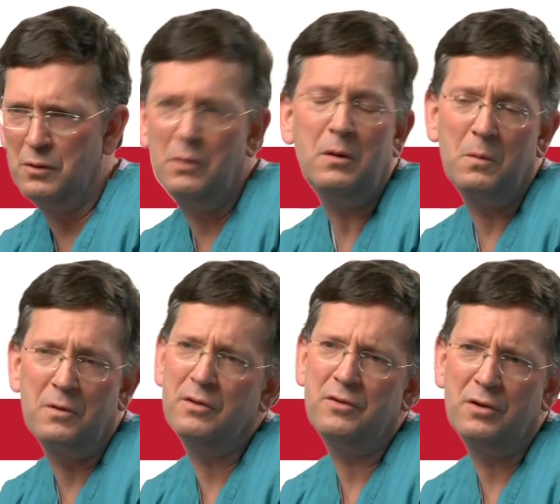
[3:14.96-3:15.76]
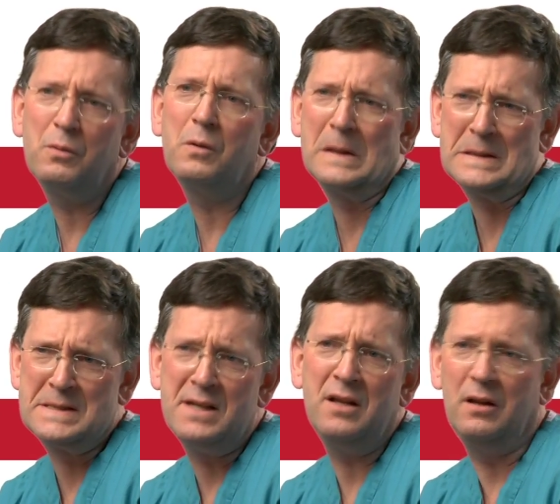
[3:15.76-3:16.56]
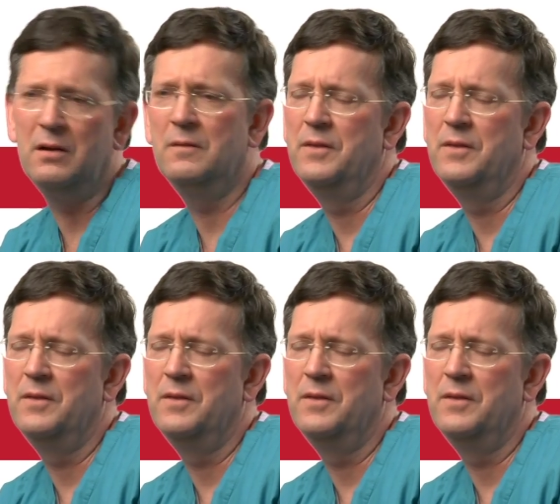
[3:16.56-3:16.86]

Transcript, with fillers: early results here were outstanding